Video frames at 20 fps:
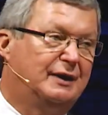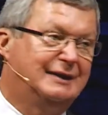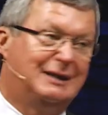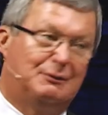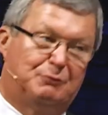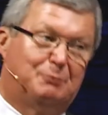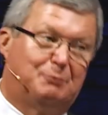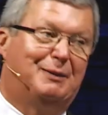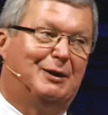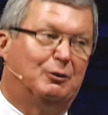it
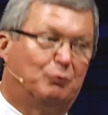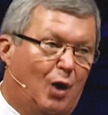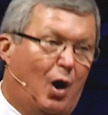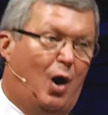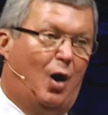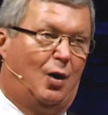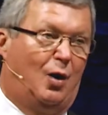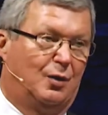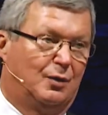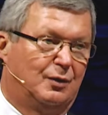would be
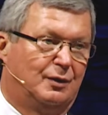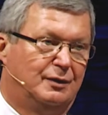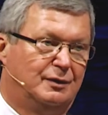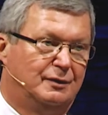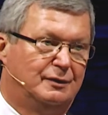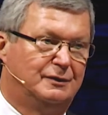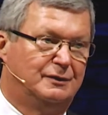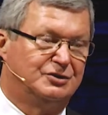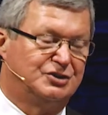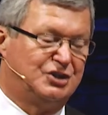wrong.
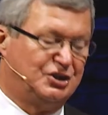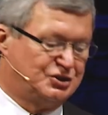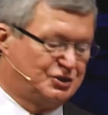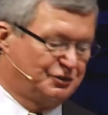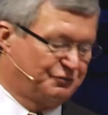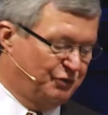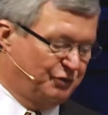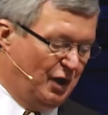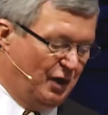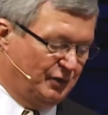She's
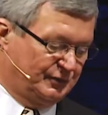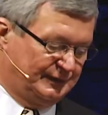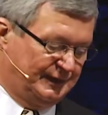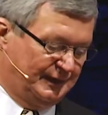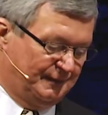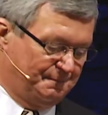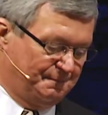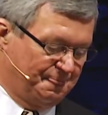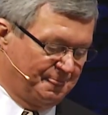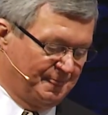defrauded
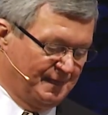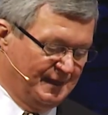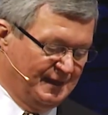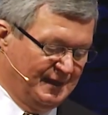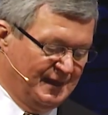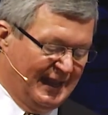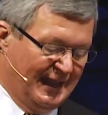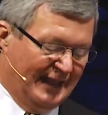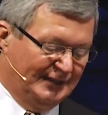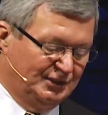him.
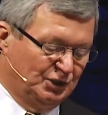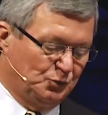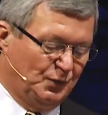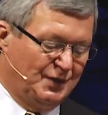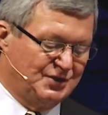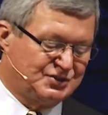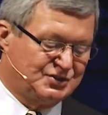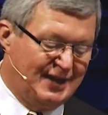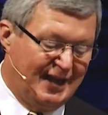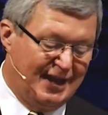And look what
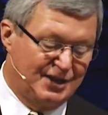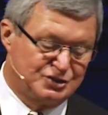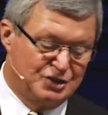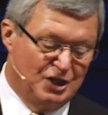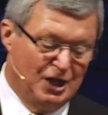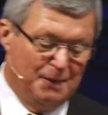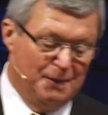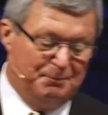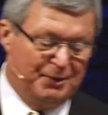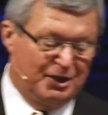it says
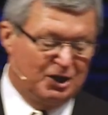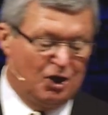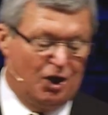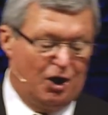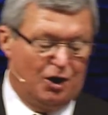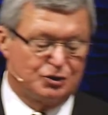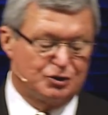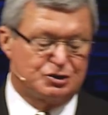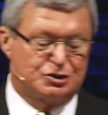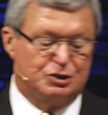
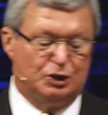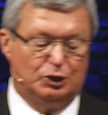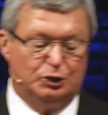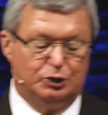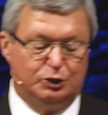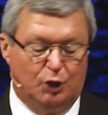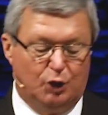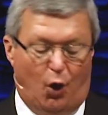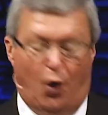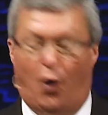because the
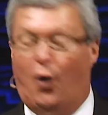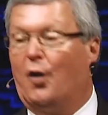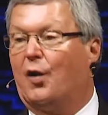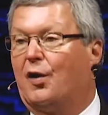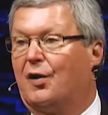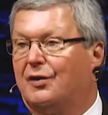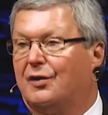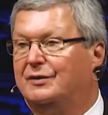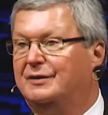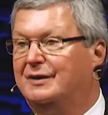
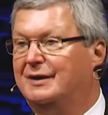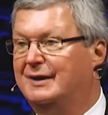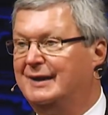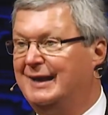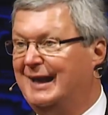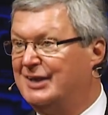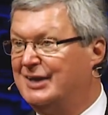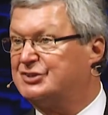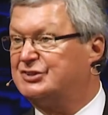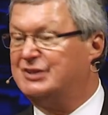Lord
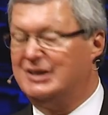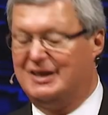is the